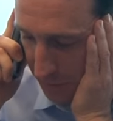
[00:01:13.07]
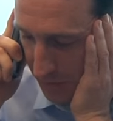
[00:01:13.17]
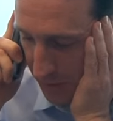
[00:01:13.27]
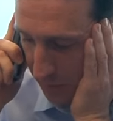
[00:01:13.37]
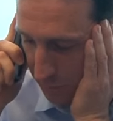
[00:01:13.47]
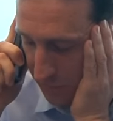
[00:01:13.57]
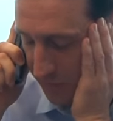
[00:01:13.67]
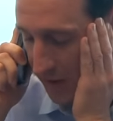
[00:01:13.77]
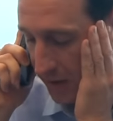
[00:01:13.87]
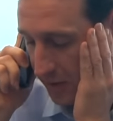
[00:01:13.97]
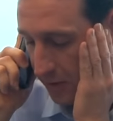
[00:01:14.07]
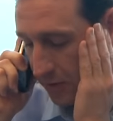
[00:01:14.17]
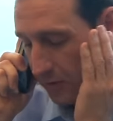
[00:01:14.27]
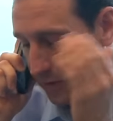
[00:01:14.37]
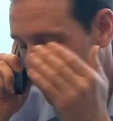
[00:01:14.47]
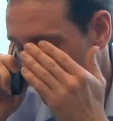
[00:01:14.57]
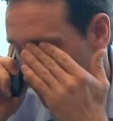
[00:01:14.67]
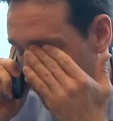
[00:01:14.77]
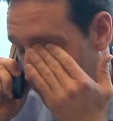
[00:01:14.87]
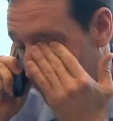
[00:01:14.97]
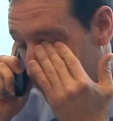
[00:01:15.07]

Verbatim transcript: being able to stay here and continue to work with